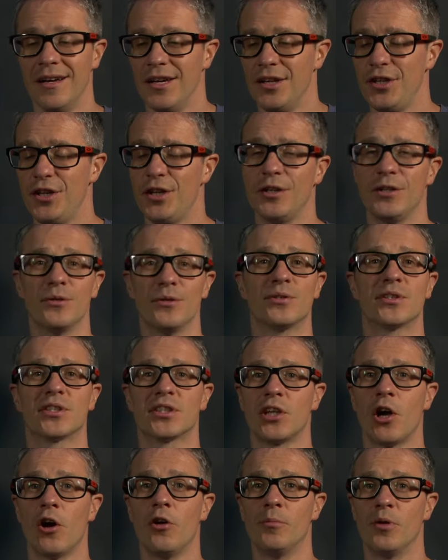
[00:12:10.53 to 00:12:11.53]
You can do
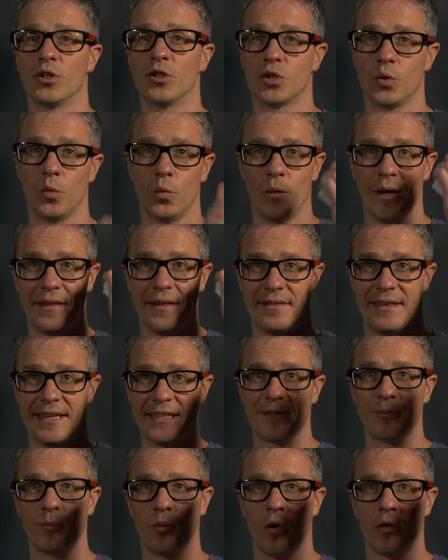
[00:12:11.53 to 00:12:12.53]
so much with
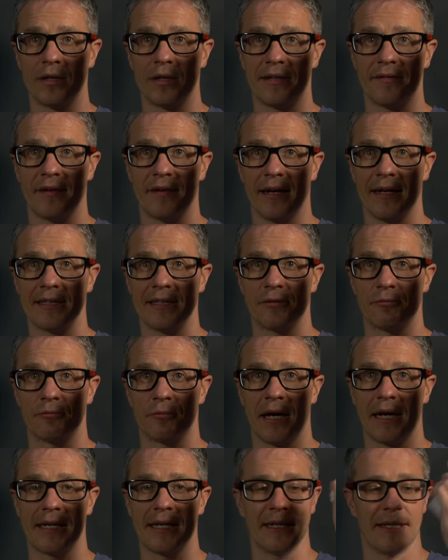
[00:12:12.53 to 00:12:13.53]
this one device
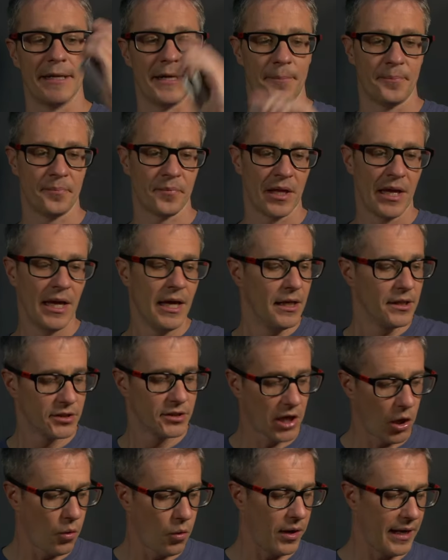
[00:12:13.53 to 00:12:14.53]
right here.
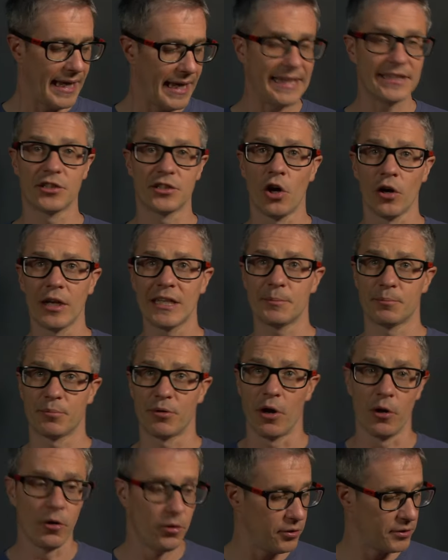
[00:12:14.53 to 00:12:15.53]
So it's got its
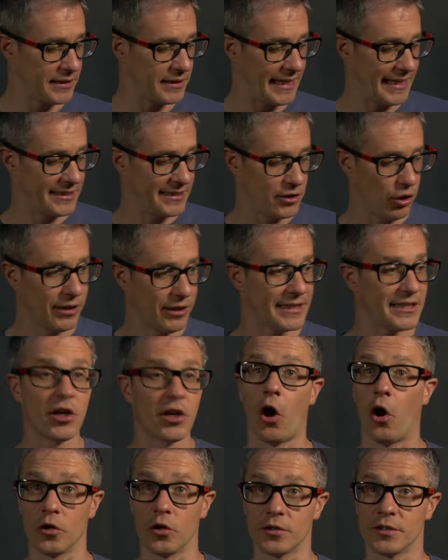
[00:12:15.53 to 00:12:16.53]
pros, it's got its
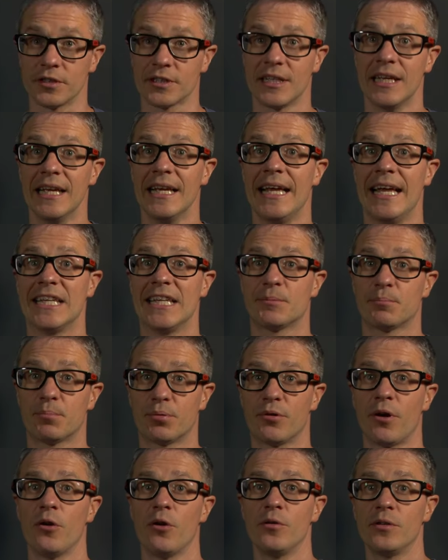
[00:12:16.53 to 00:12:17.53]
cons. Its
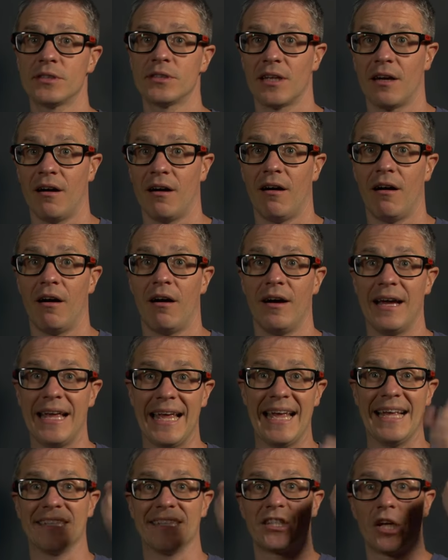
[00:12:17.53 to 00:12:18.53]
pros are
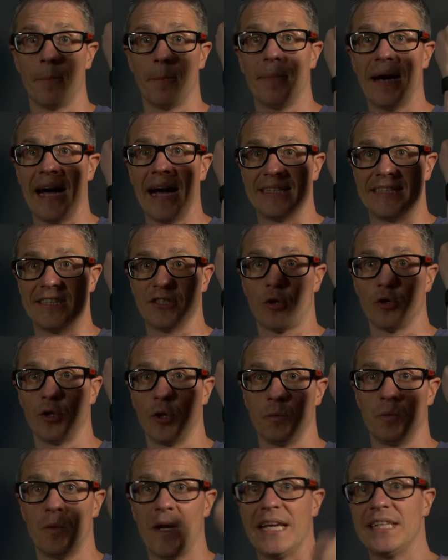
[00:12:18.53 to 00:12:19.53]
it's compact, it's on
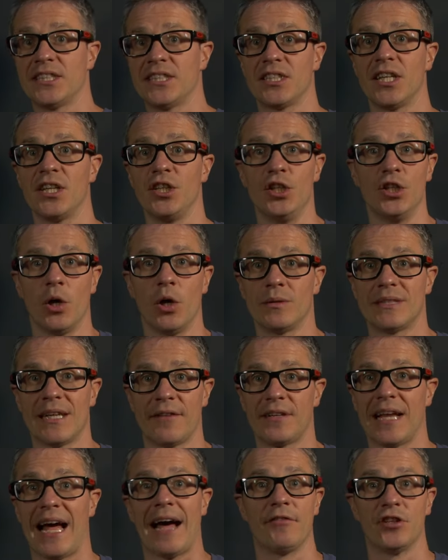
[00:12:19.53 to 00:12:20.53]
your wrist. You don't have
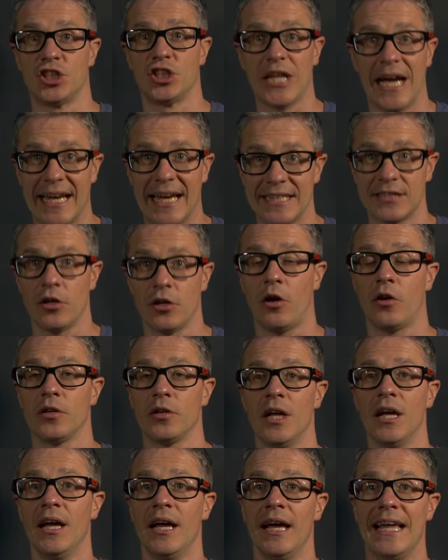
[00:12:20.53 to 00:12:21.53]
to have a jacket
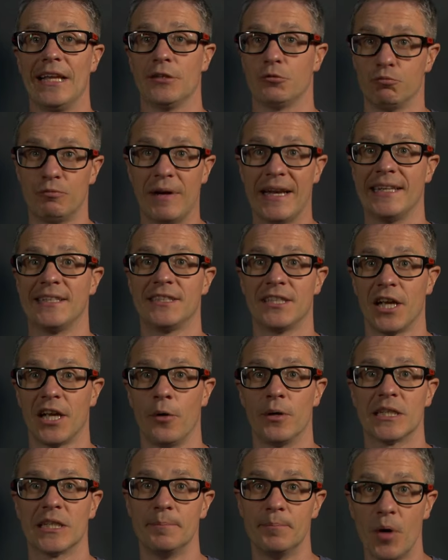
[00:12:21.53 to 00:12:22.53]
on. It's ready to
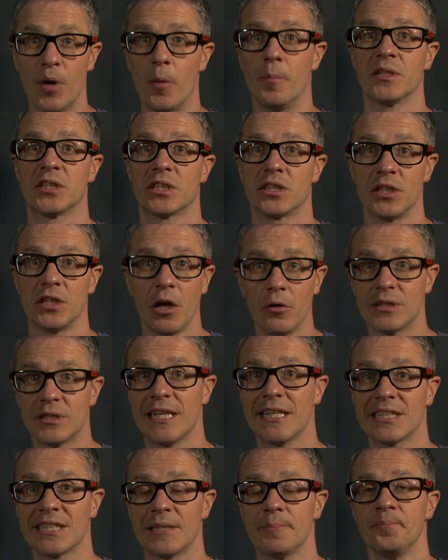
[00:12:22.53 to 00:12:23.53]
go at a moment's
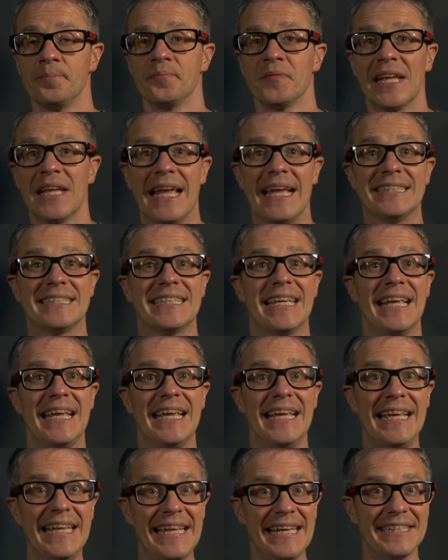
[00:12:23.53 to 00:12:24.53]
notice. It's
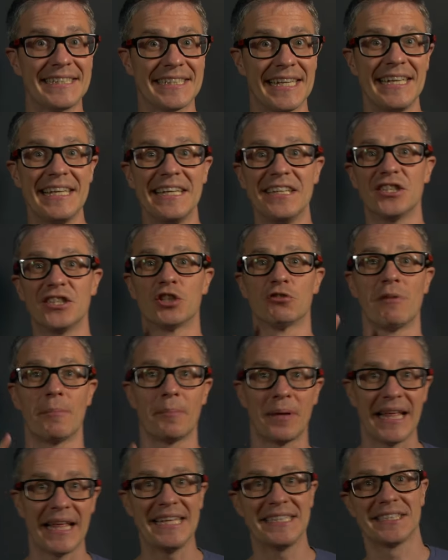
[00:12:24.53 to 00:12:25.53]
easy to
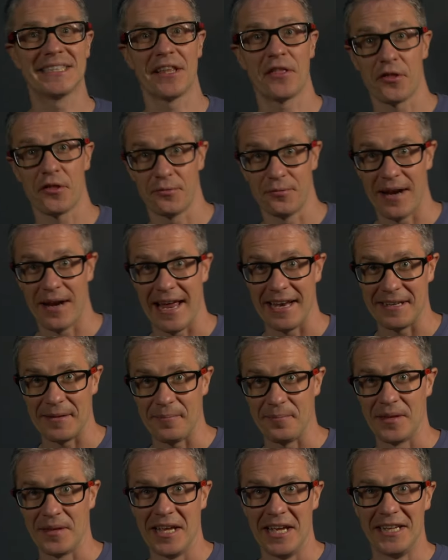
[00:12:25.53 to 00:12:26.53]
replace the thread.
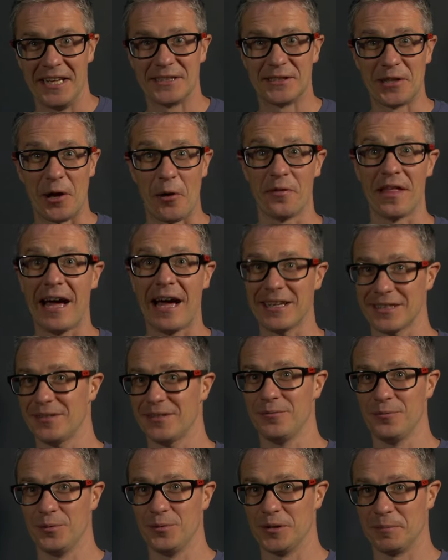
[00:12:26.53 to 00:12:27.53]
So that
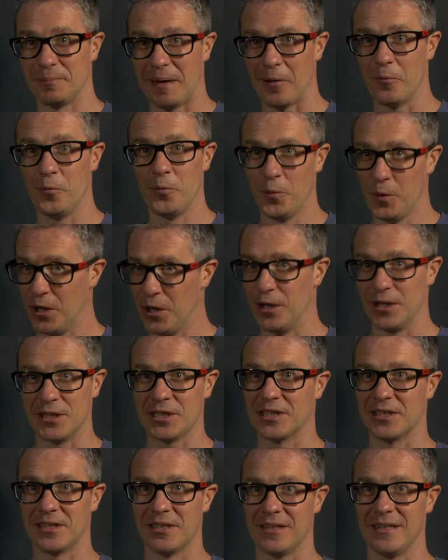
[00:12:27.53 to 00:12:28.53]
was my
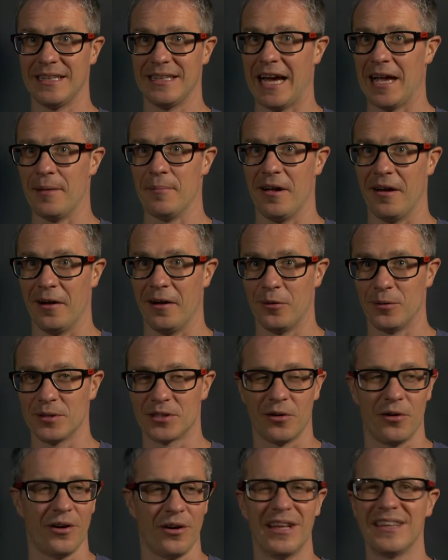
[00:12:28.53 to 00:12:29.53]
worst nightmare. I always
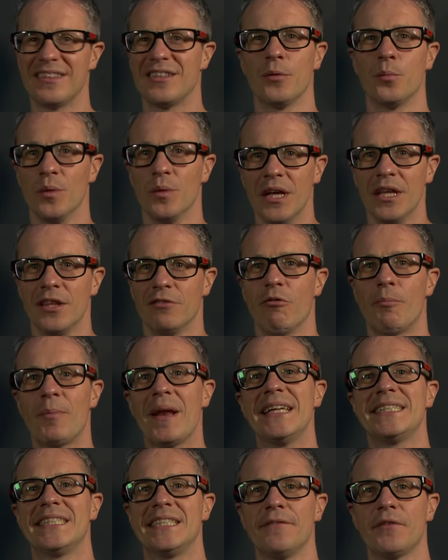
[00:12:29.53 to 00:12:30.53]
thought the
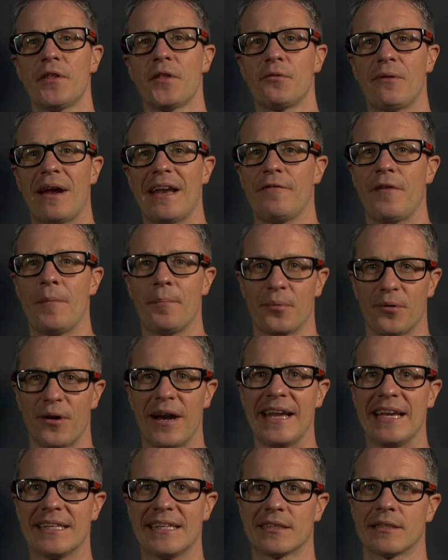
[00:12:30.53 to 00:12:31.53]
replacing of the thread, if it
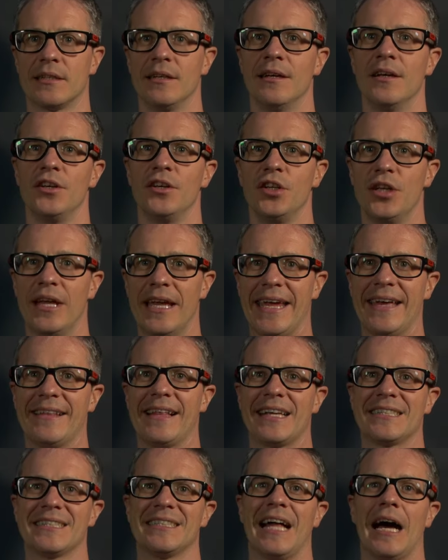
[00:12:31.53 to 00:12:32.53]
breaks, you hear
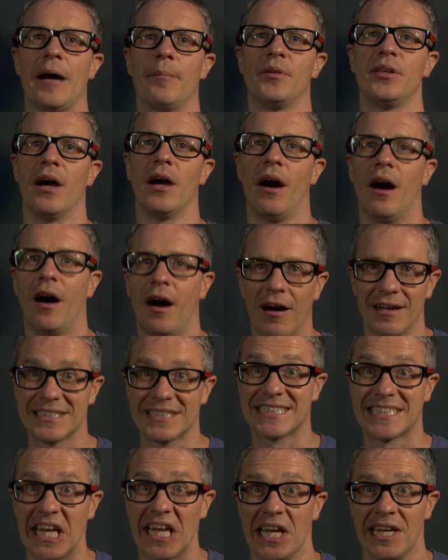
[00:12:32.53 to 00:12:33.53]
that snap, your heart
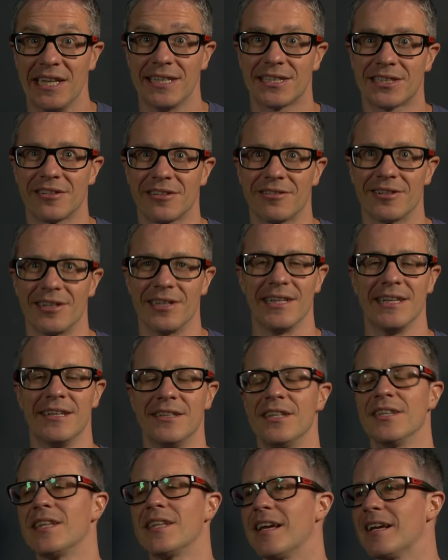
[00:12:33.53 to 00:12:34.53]
sinks suddenly and
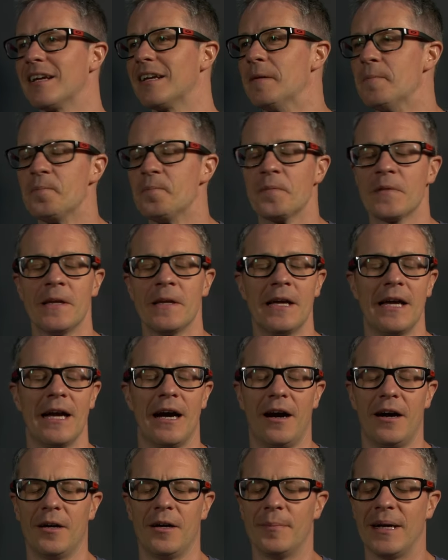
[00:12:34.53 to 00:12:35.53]
you think,
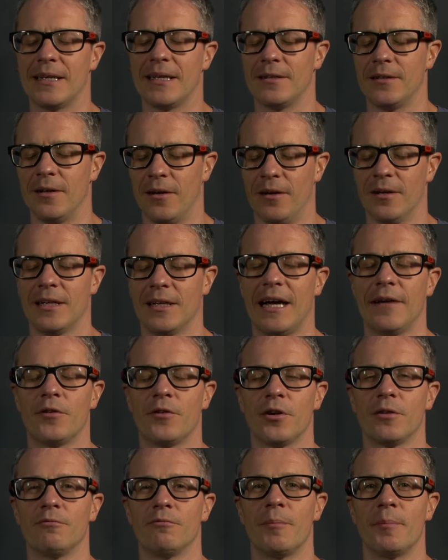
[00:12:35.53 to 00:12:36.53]
oh my God, I've got
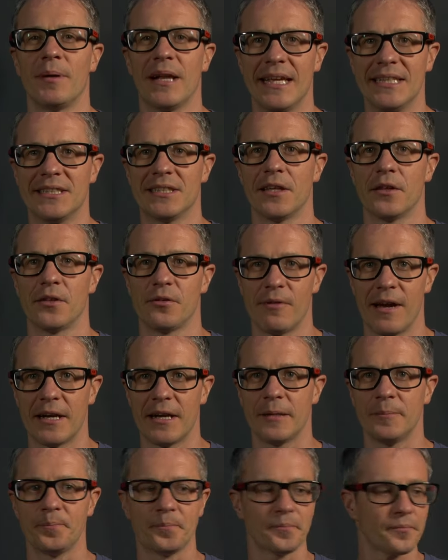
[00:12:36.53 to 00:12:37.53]
to replace the thread.